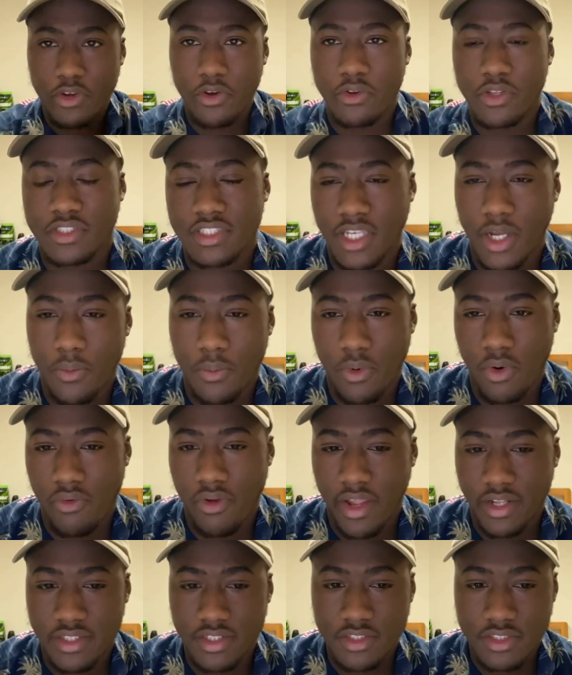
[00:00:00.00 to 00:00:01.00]
This time we're
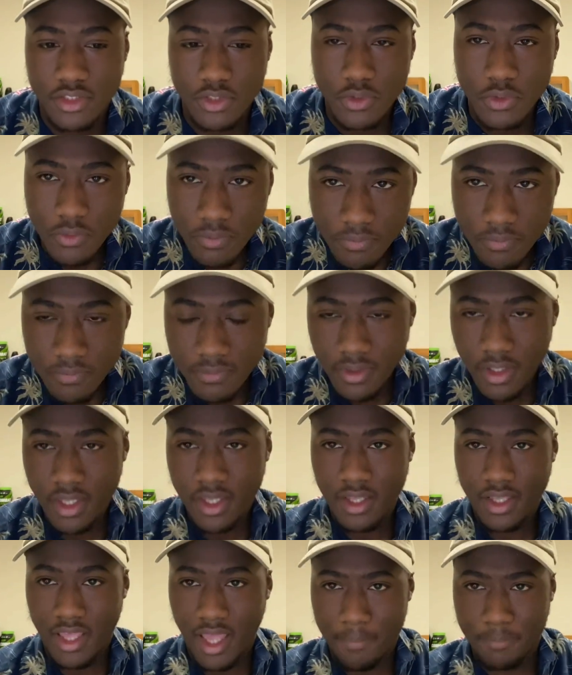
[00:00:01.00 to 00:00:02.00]
reacting to
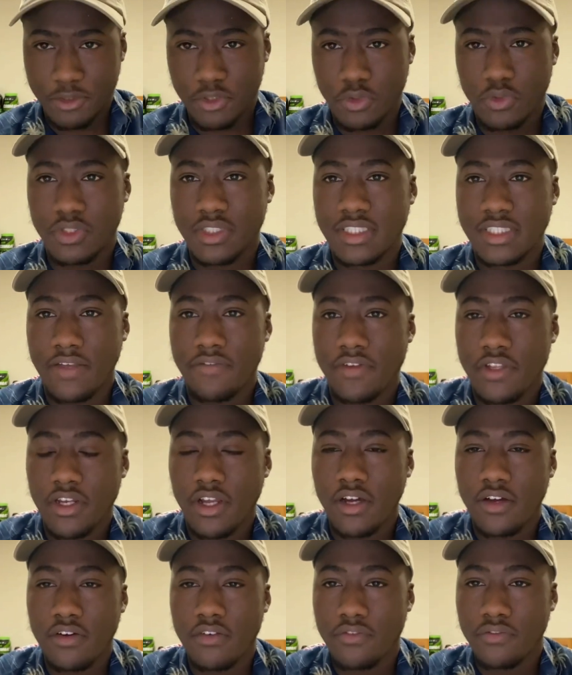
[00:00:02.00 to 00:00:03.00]
episode 7
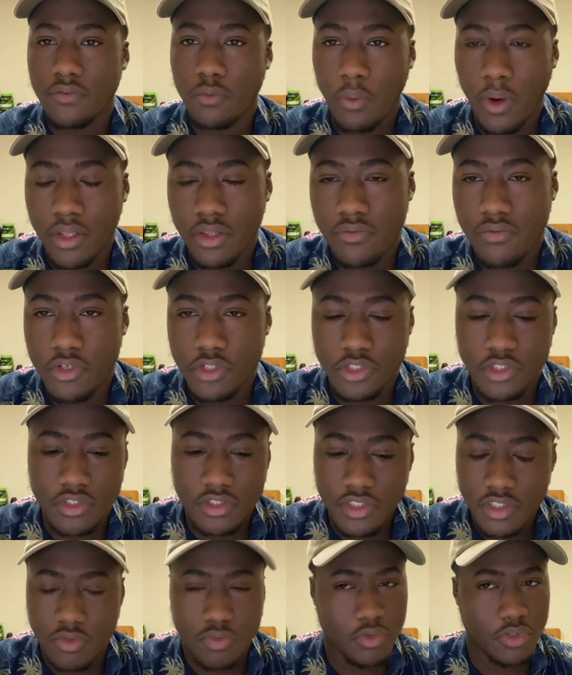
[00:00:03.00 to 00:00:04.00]
of WandaVision.
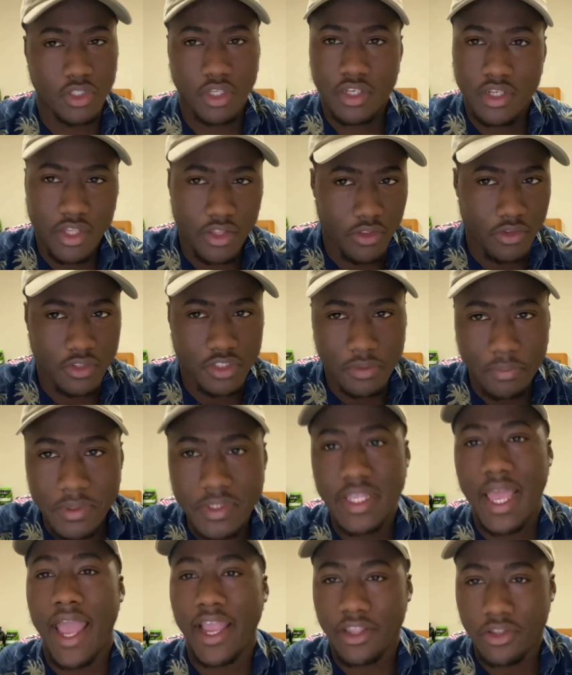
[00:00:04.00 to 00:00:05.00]
This was another
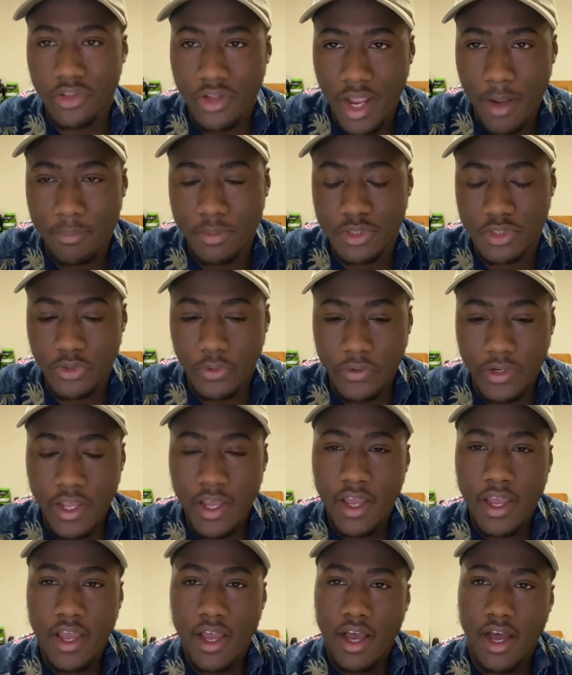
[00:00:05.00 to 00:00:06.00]
spectacular episode.
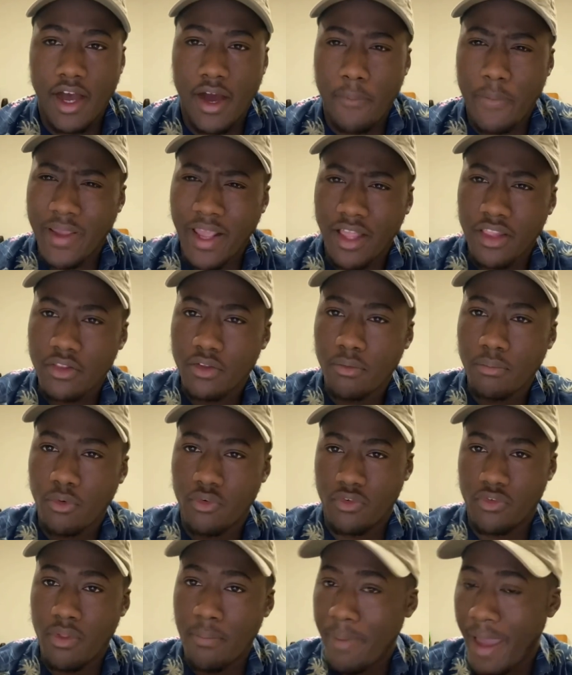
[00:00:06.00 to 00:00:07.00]
We got a little more
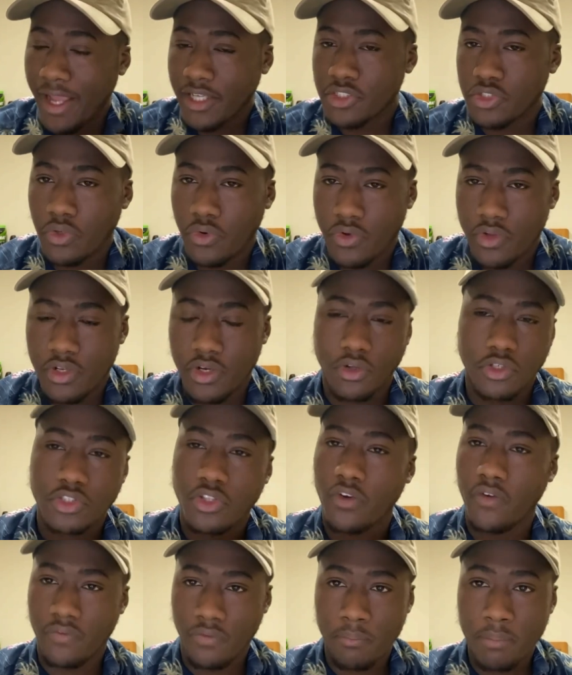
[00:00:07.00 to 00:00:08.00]
of the backstory,
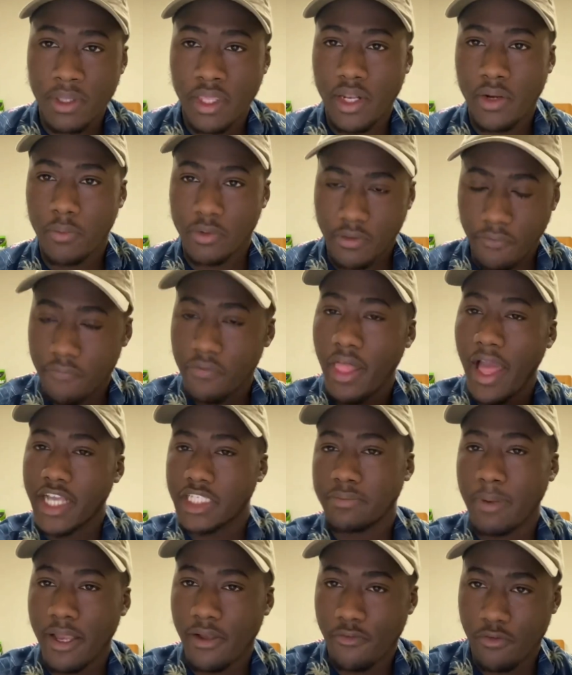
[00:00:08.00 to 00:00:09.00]
start off the beginning with the
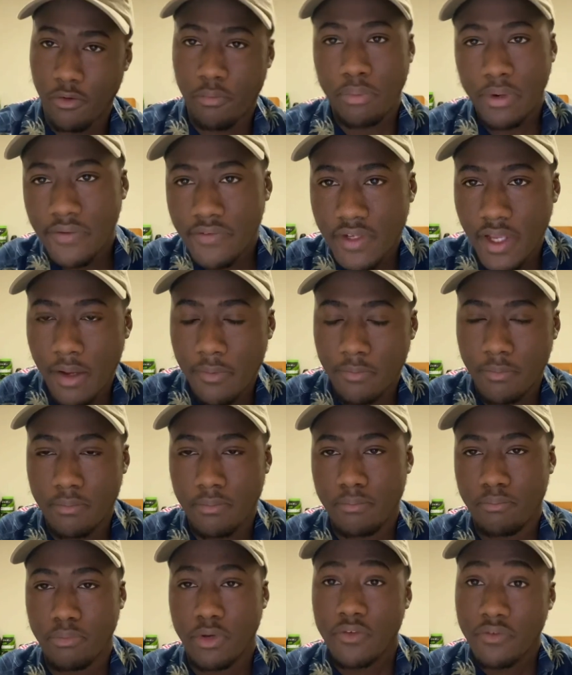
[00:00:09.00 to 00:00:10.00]
flashback for the
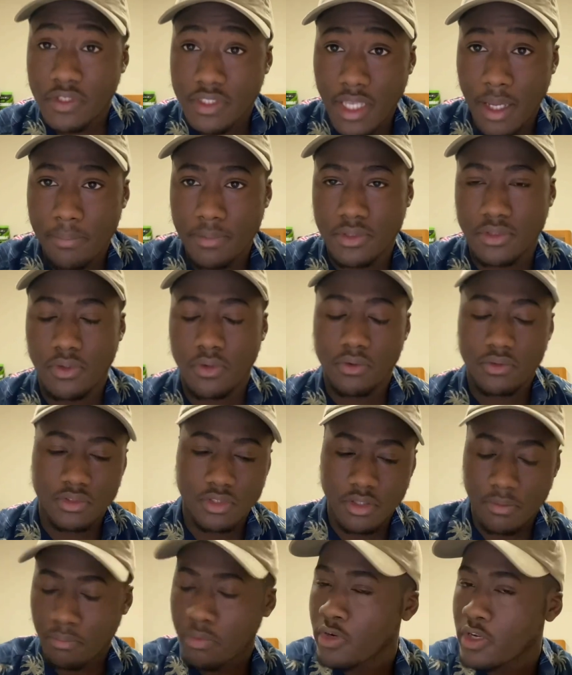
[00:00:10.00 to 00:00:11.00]
previous episodes, the
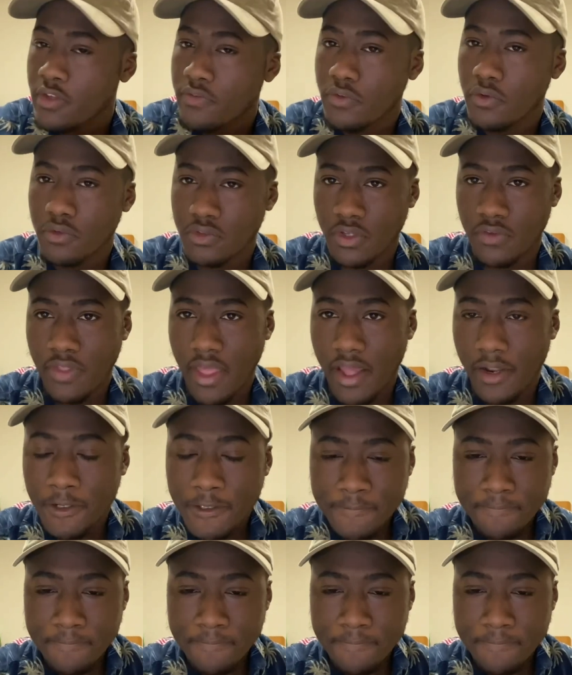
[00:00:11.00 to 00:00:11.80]
previews of that.